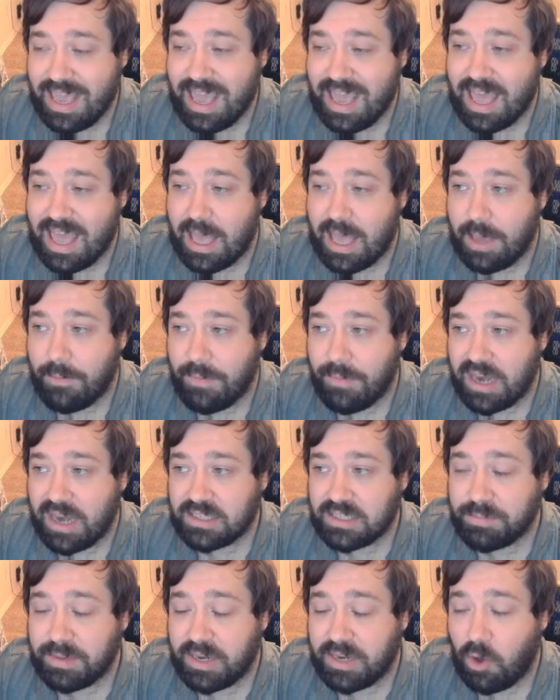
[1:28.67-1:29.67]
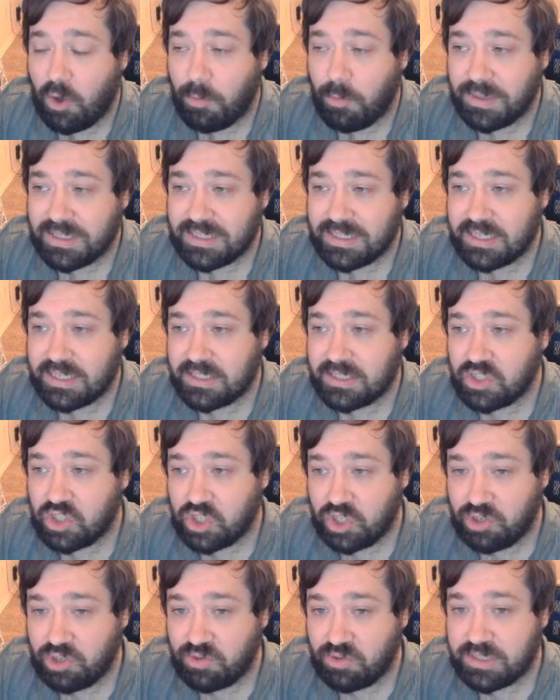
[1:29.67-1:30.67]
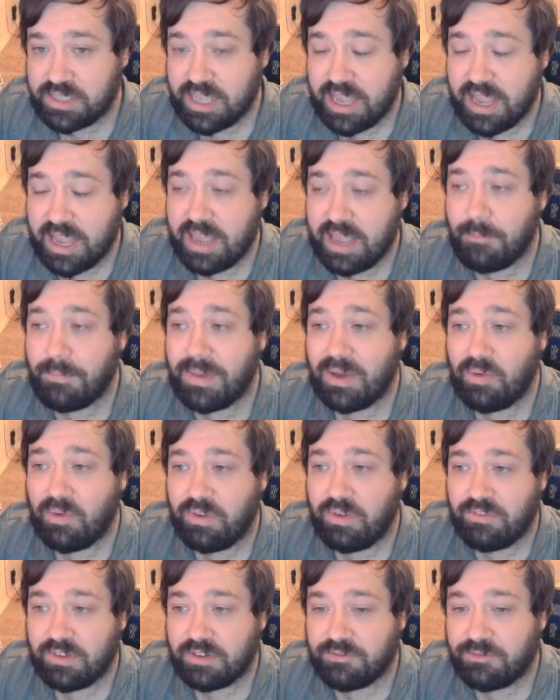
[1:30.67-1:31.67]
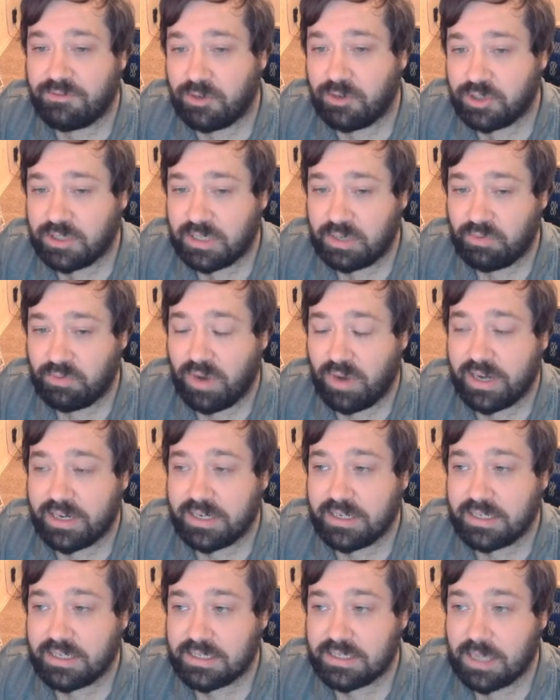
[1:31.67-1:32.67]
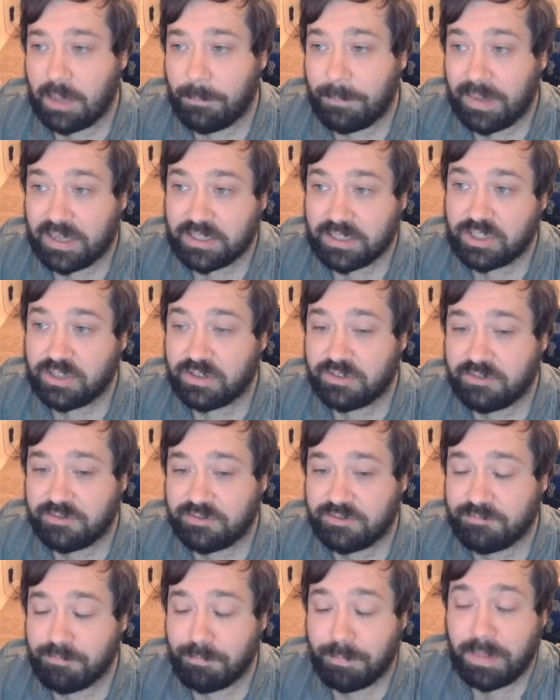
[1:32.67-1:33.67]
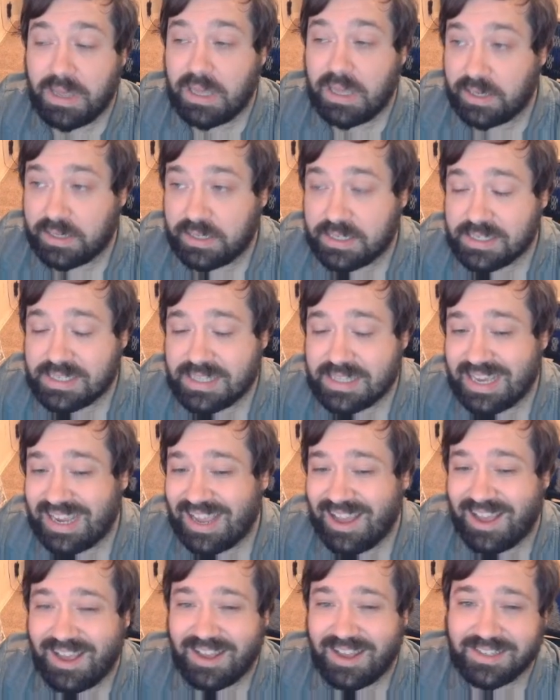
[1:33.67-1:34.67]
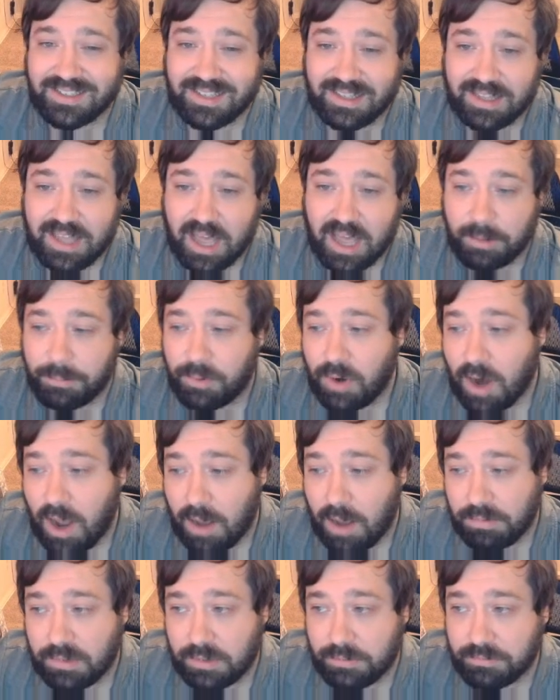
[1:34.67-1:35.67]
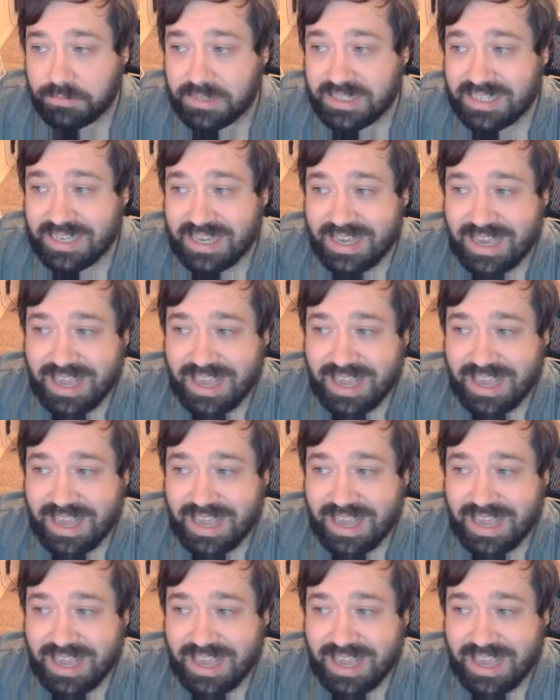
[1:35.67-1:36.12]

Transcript: and it's been open since Tuesday, but we've unfortunately run into a bunch of bugs that caused a lot of problems.